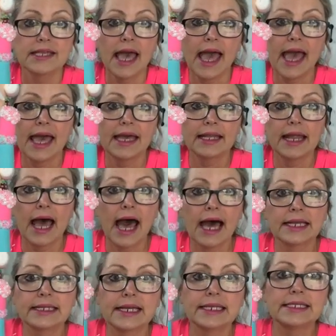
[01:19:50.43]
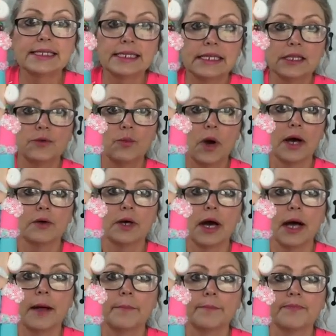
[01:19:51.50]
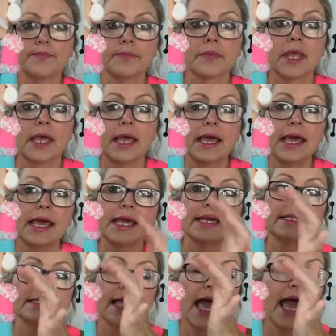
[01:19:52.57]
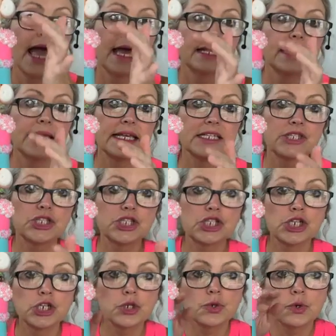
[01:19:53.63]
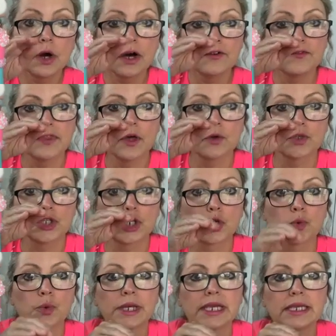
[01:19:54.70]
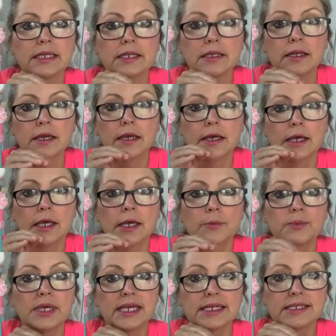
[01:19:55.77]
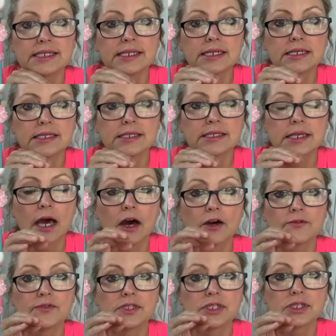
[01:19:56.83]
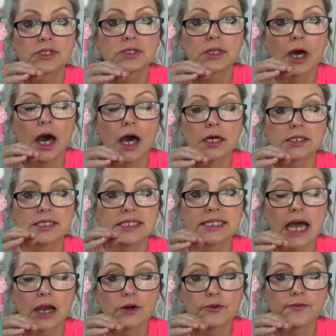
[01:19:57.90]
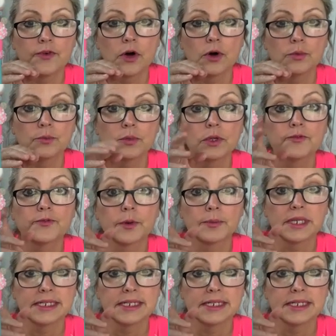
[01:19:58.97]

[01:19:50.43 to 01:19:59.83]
His head, hi Nadine, welcome. His head is 2 of those green pieces of styrofoam